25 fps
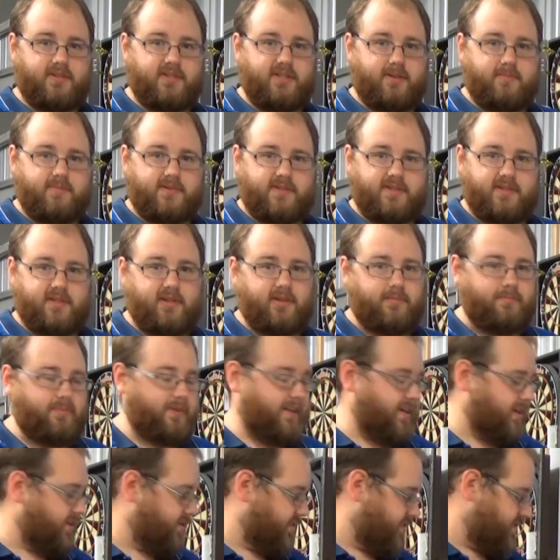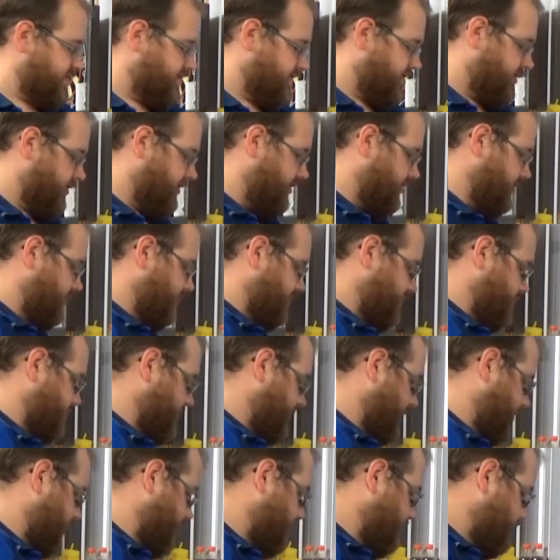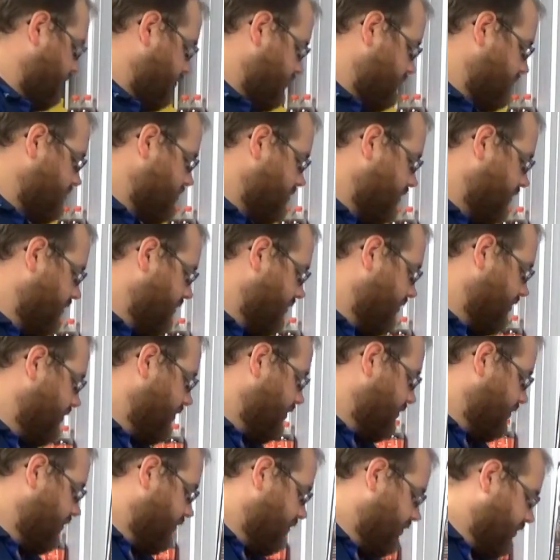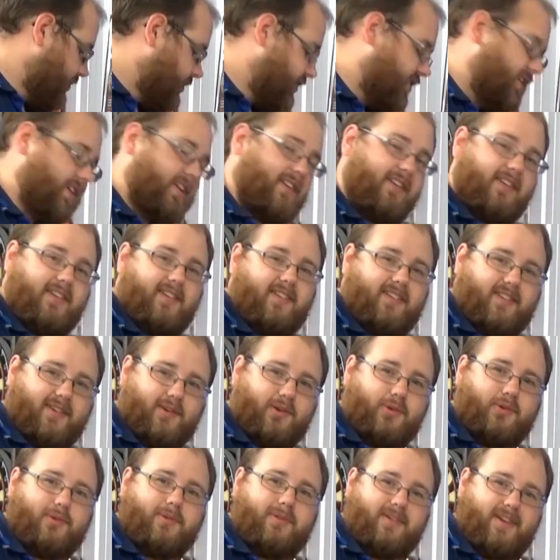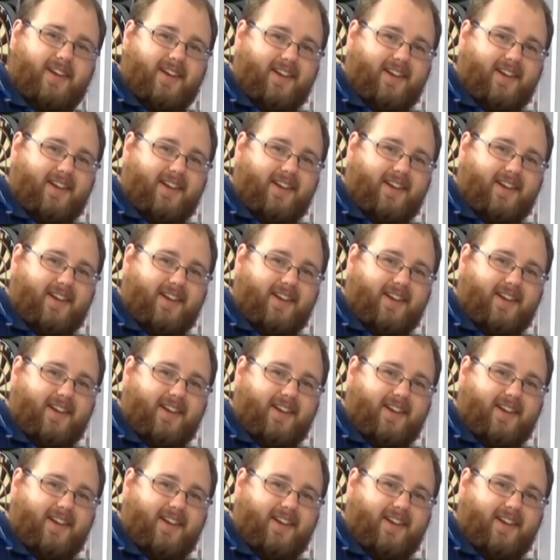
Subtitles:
dips and you could play in the snow and it was really cool. Get it? Cool.